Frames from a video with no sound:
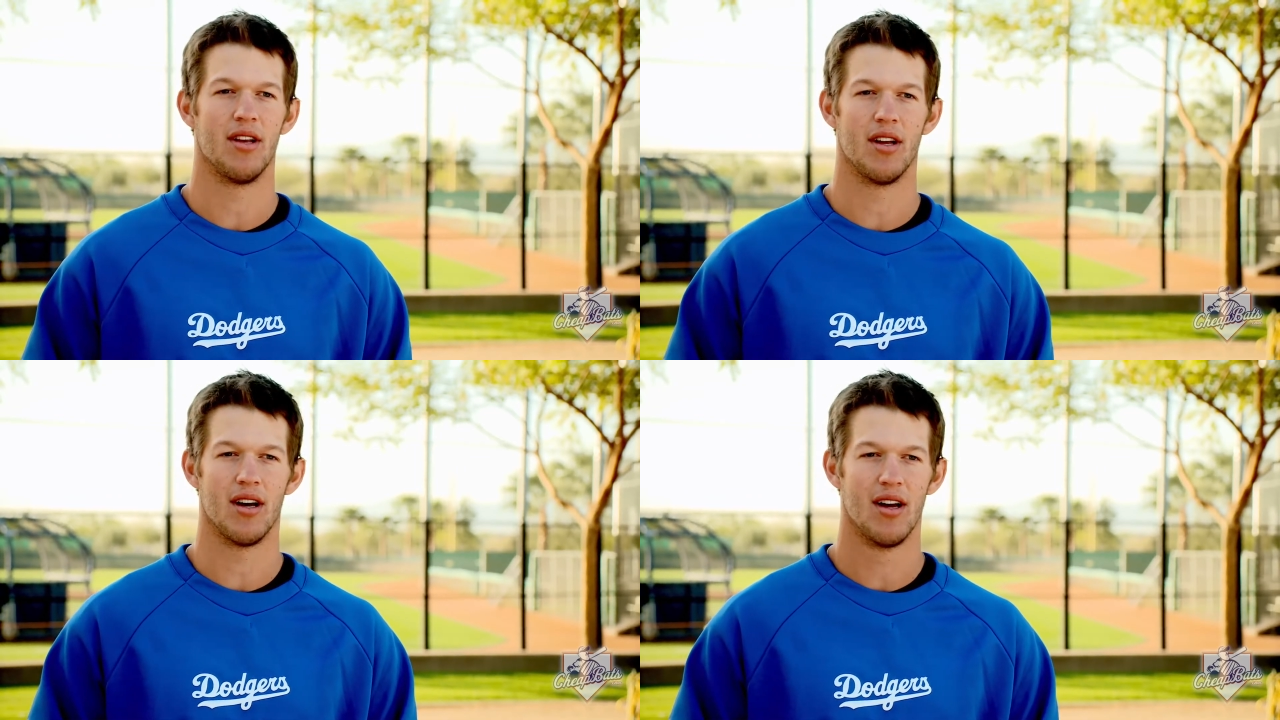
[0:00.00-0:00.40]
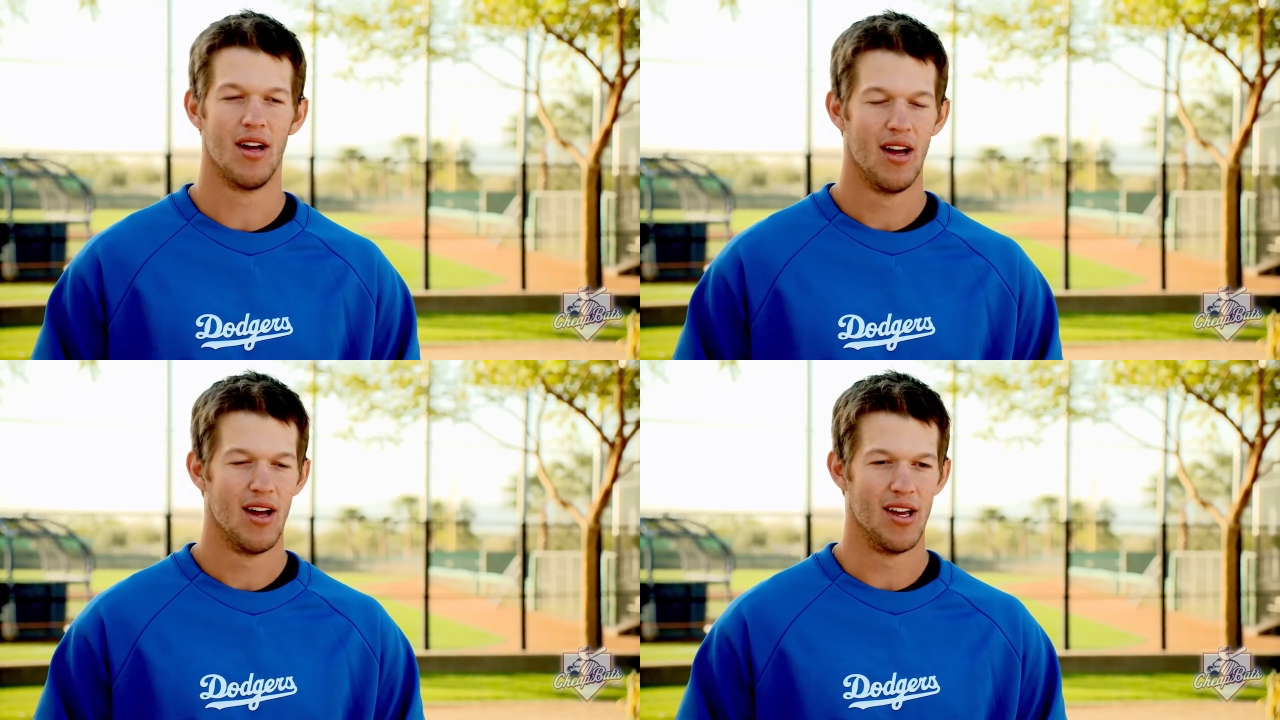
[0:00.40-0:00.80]
and
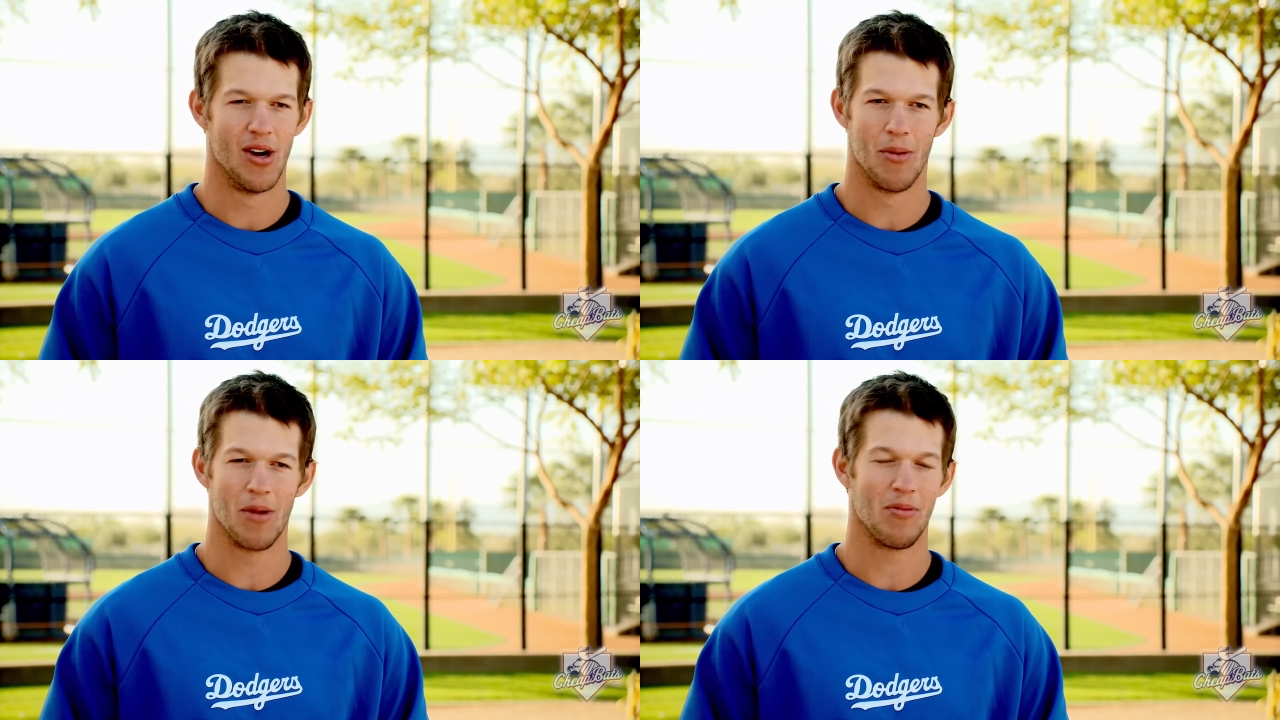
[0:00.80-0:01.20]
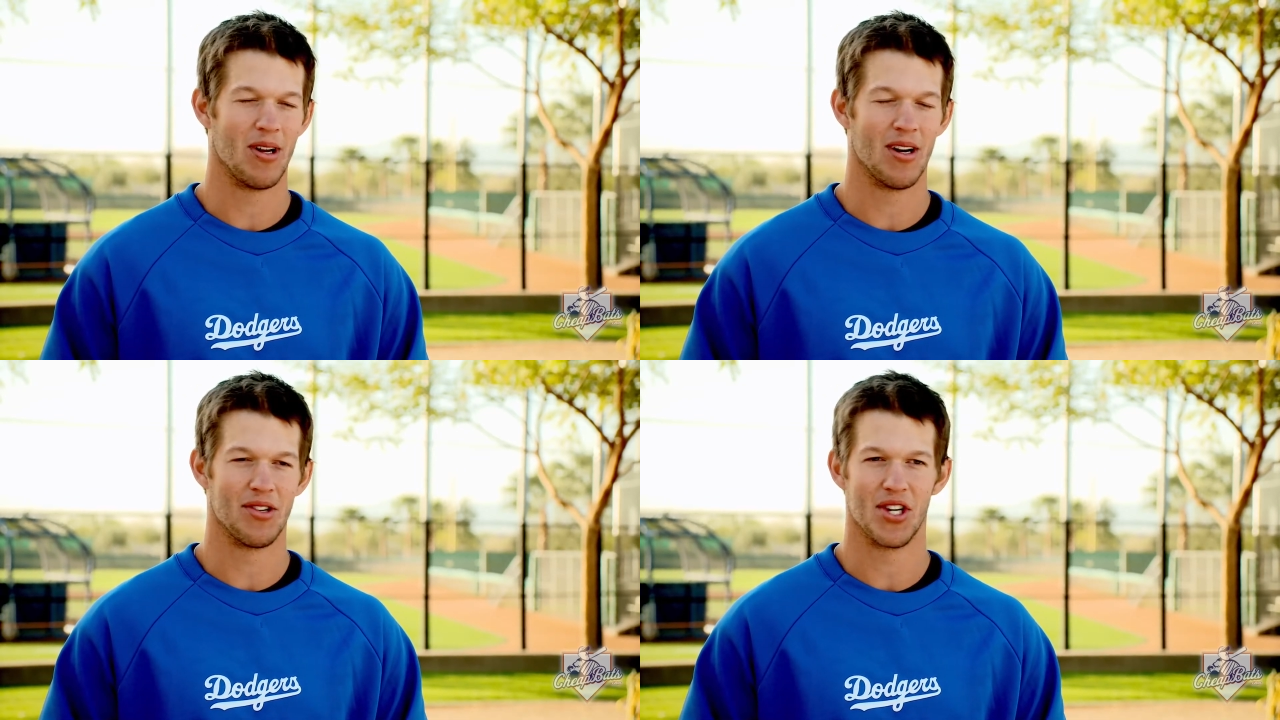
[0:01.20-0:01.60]
you know, I'm not
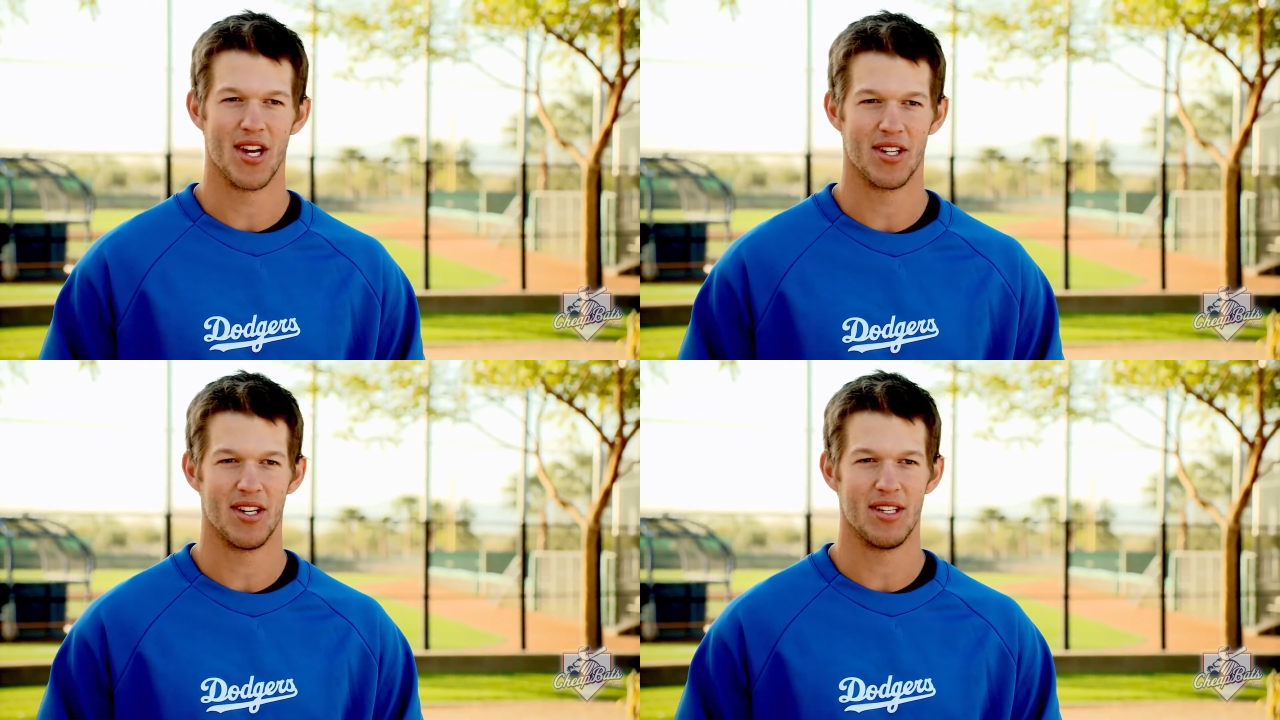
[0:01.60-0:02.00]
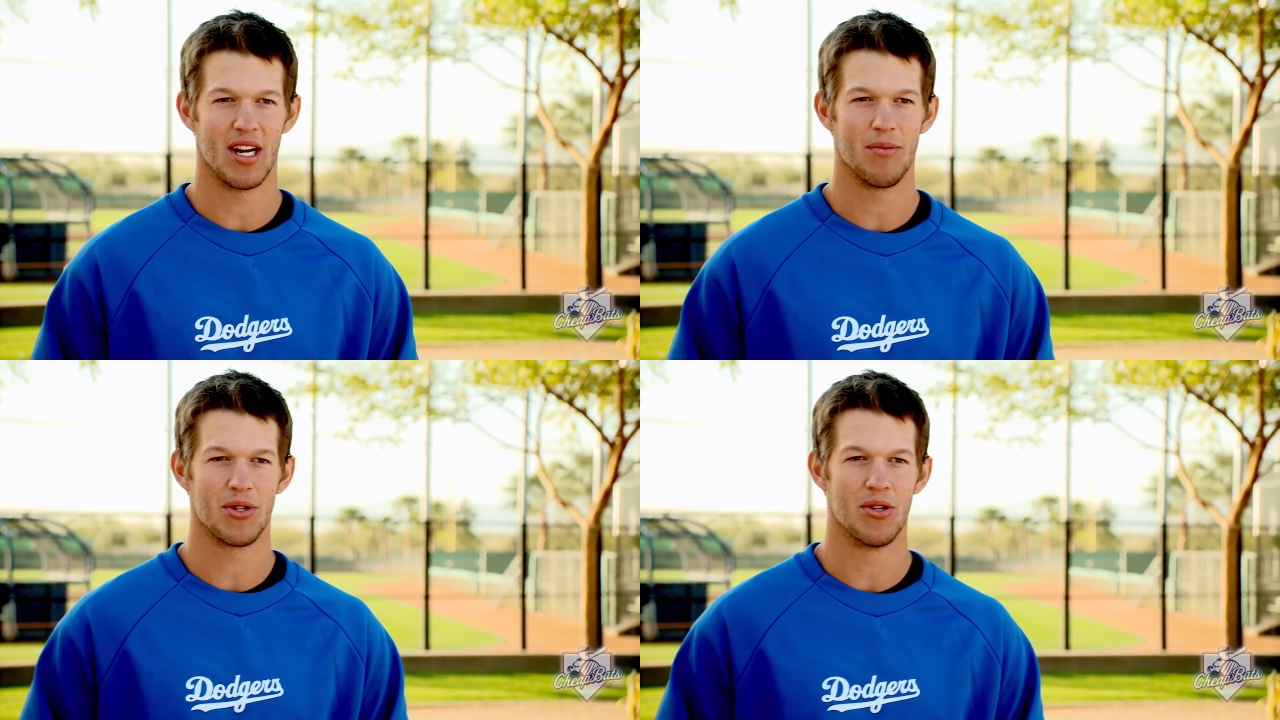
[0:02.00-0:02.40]
planning on changing anytime